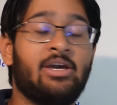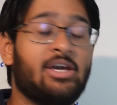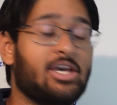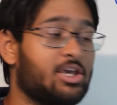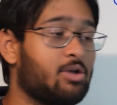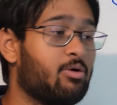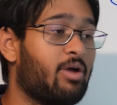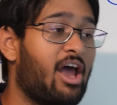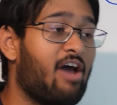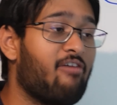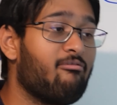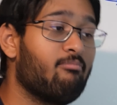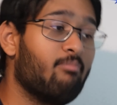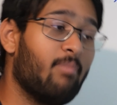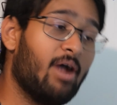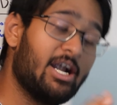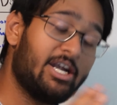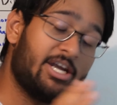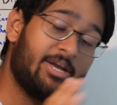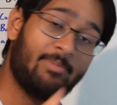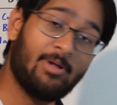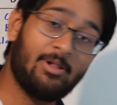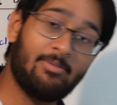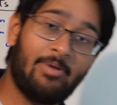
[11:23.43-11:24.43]
You want to have
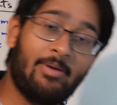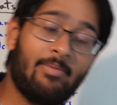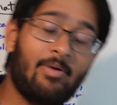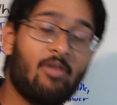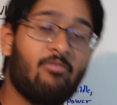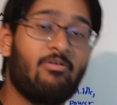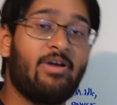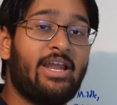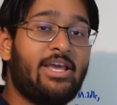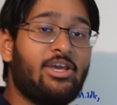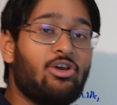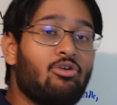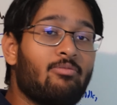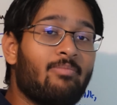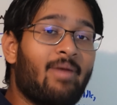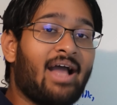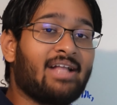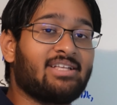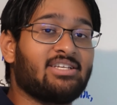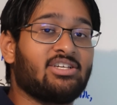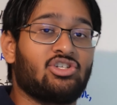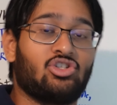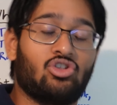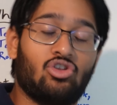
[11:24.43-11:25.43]
multiple people winning you
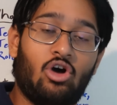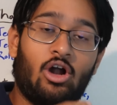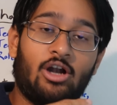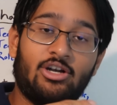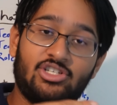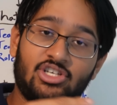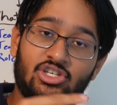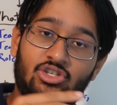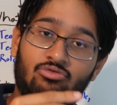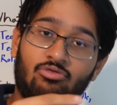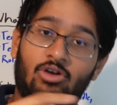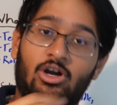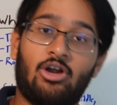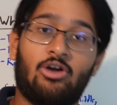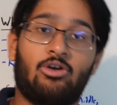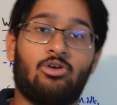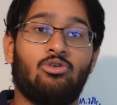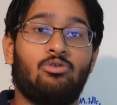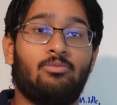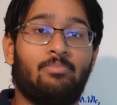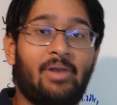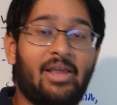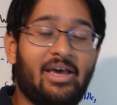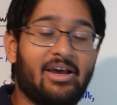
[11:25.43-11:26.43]
matches, not just one or
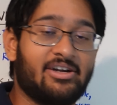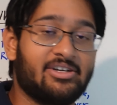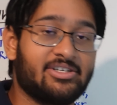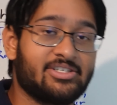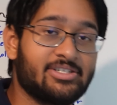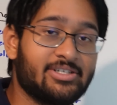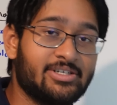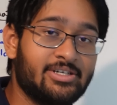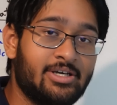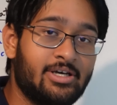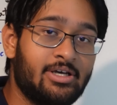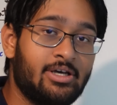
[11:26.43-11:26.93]
two players.